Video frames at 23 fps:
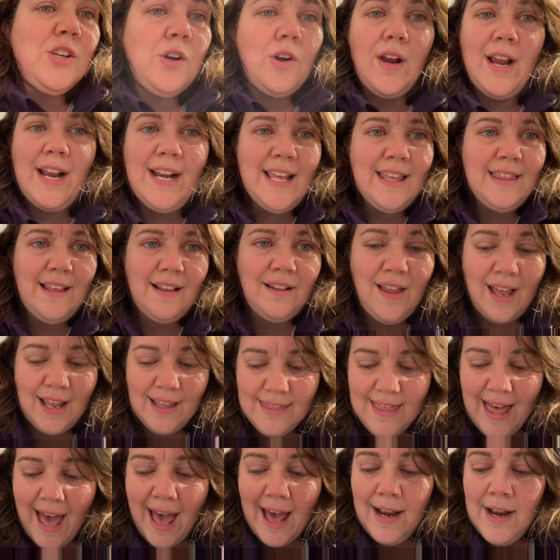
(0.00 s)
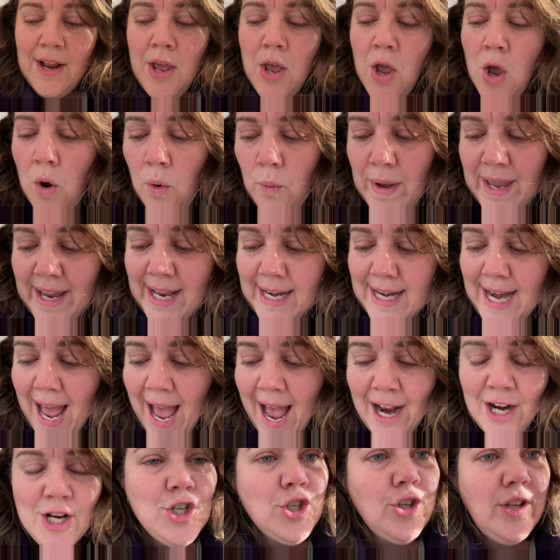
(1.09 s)
or anything like that, we can
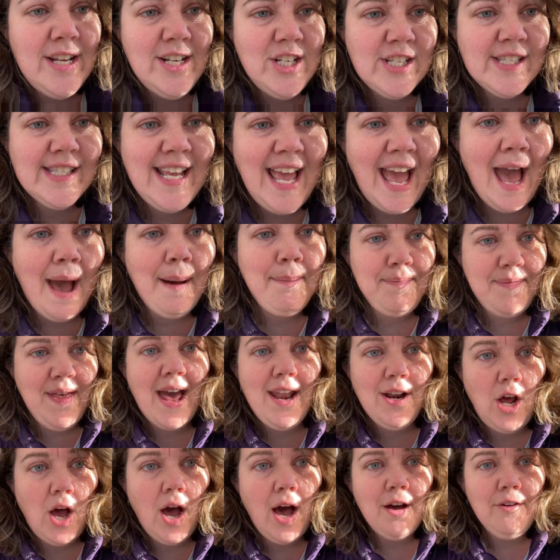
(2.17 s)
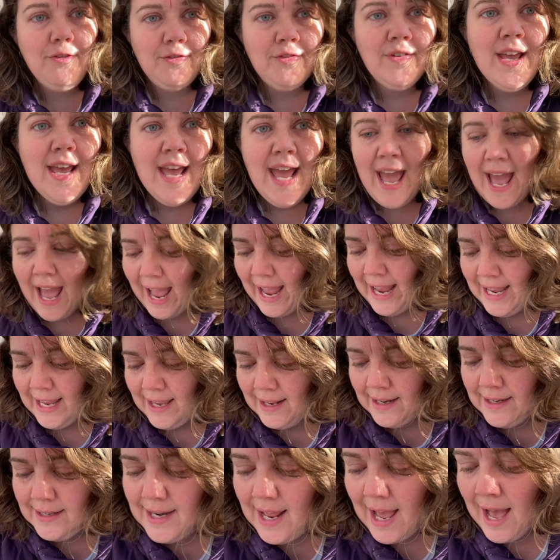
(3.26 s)
actually just cap that off,
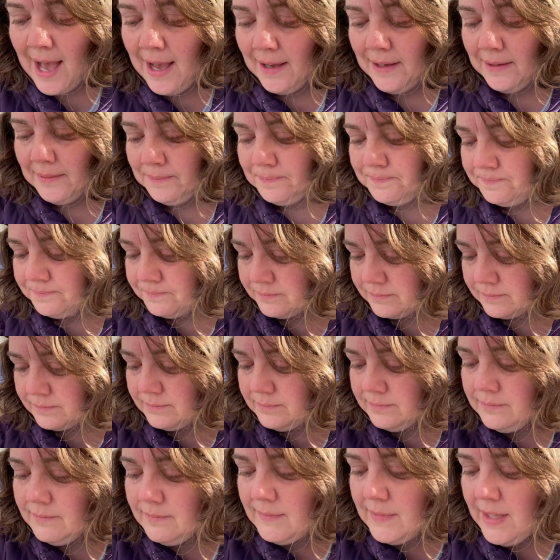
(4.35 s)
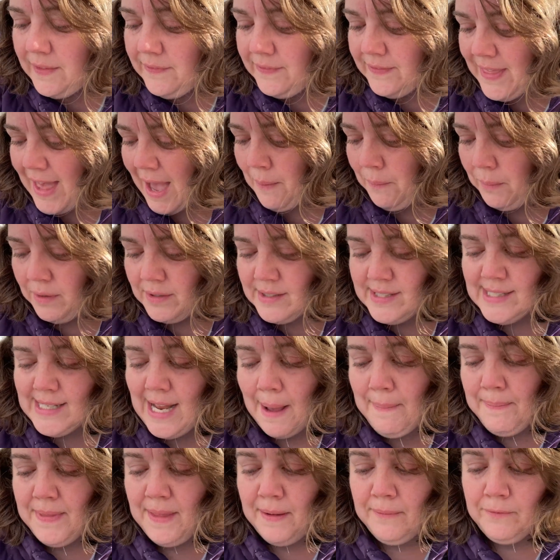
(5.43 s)
and that will
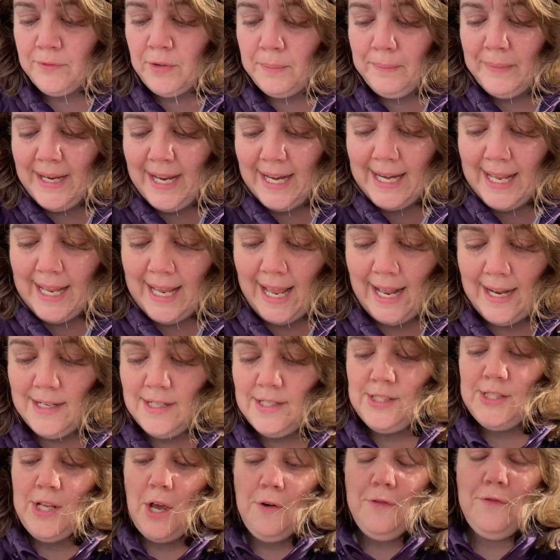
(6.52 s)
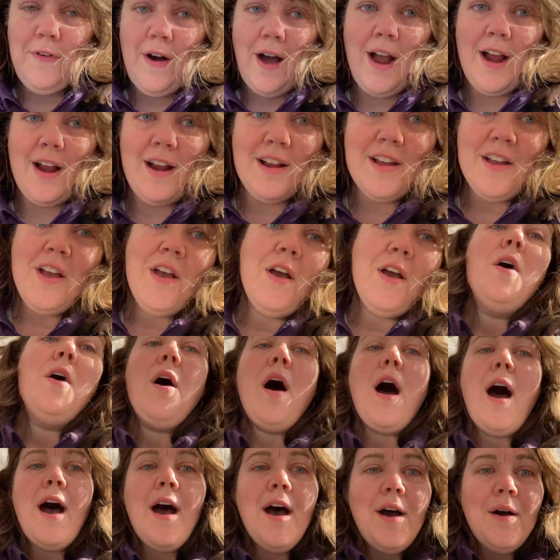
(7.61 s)
stop them from getting in. So far,
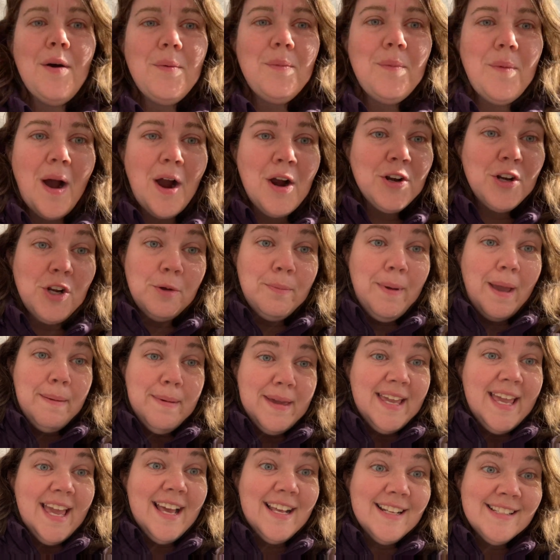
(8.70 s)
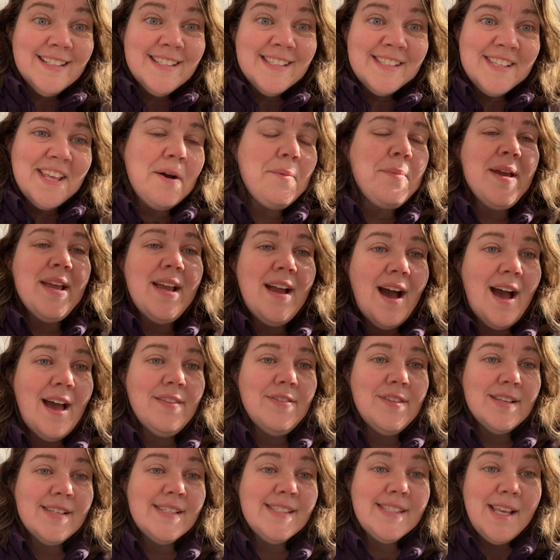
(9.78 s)
our new baby kittens that we got
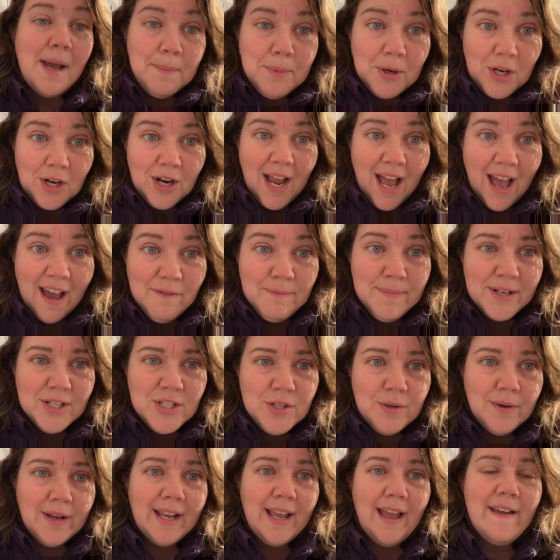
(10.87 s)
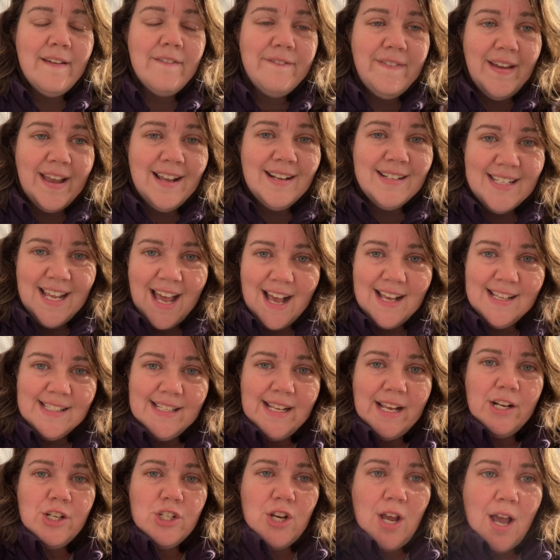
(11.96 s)
this summer have been doing a
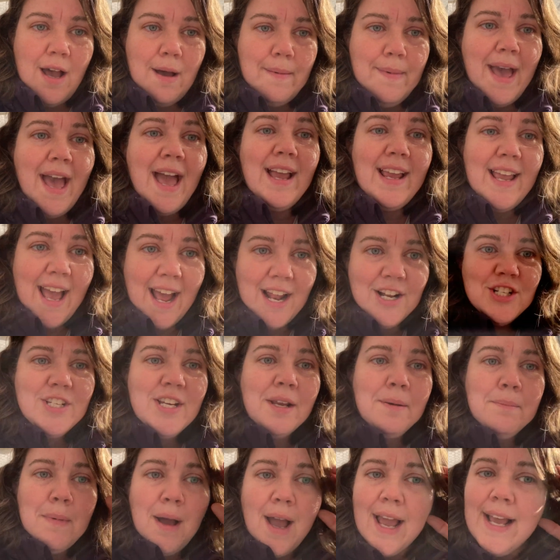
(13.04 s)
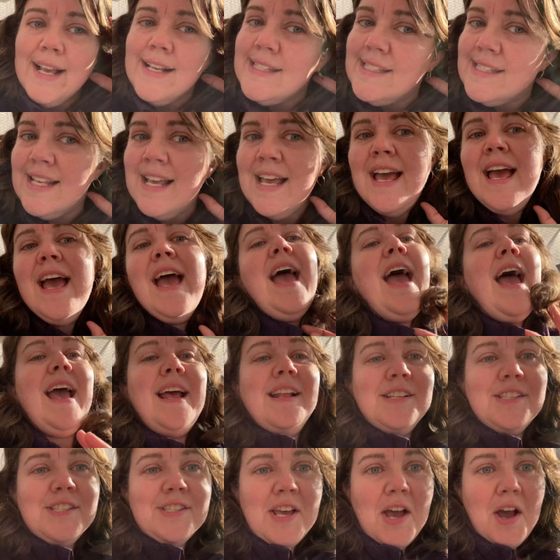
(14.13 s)
fantastic job at catching mice.
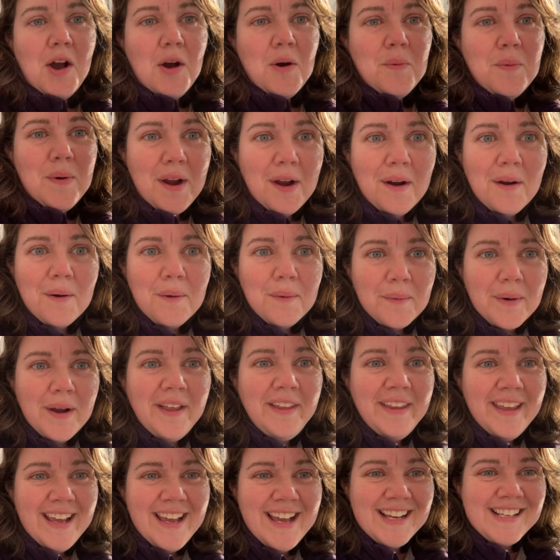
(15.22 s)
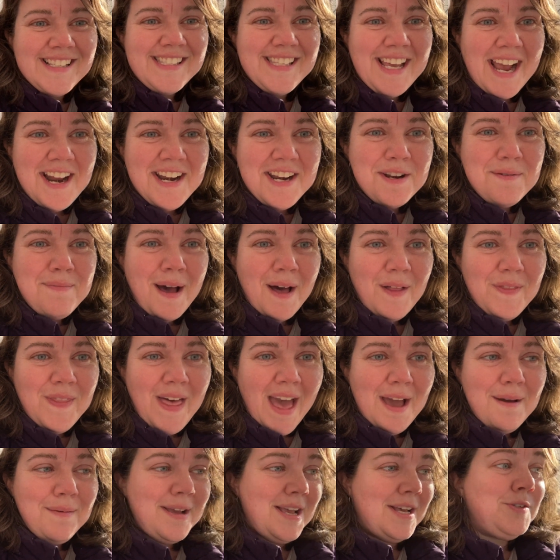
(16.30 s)
And so we're really excited about
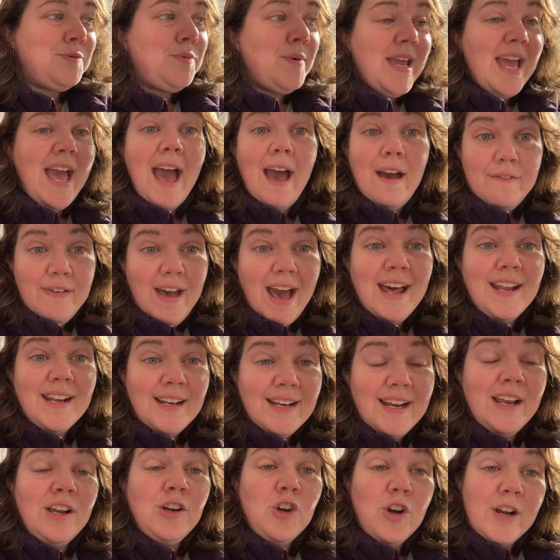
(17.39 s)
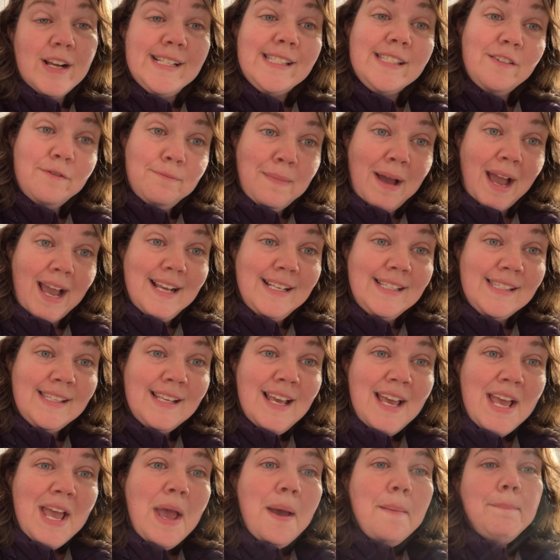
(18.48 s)
that because we have had an increase of mice,
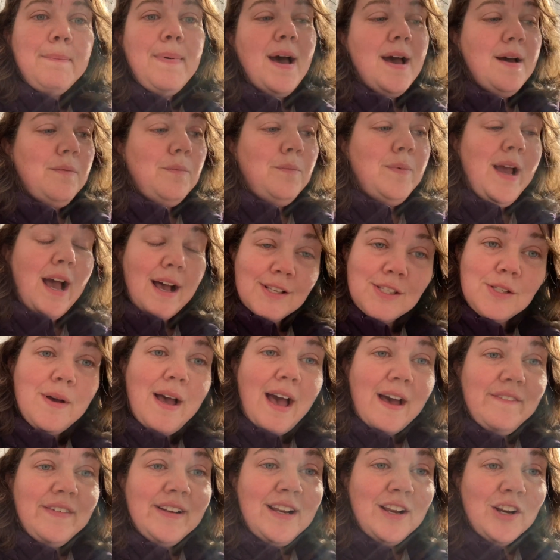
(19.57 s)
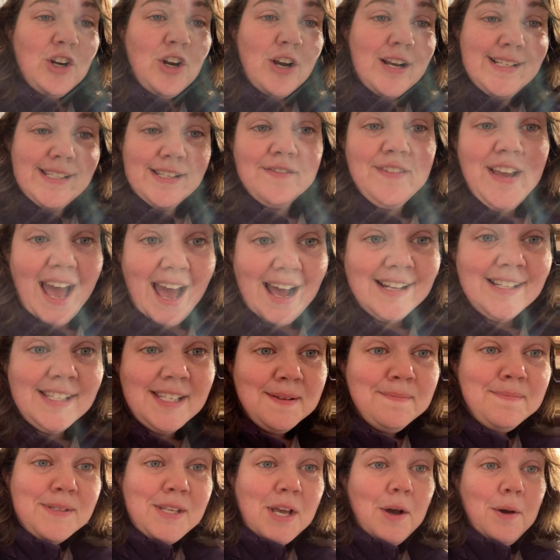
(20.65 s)
but we also have an increase of cats.
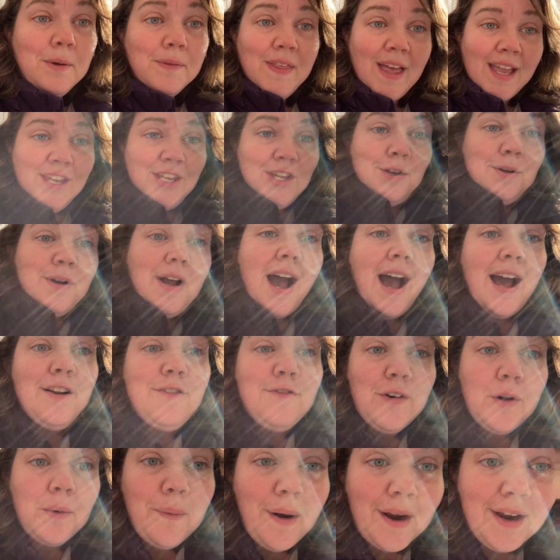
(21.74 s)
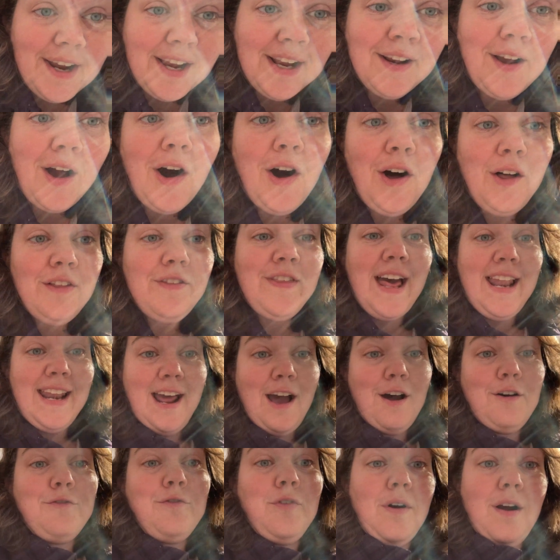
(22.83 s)
So thank you, God, for working all that
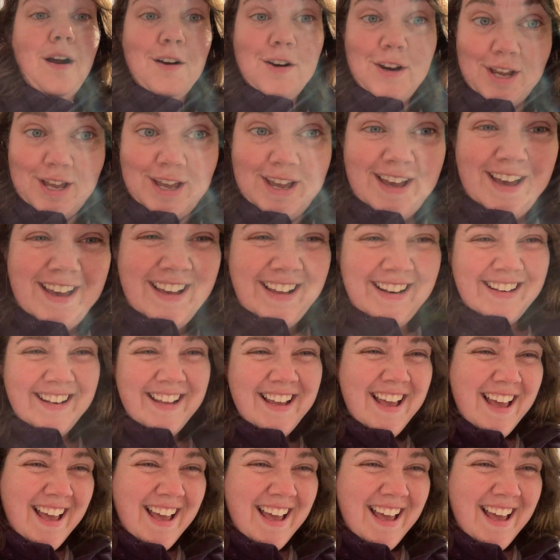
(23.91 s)
out for our good.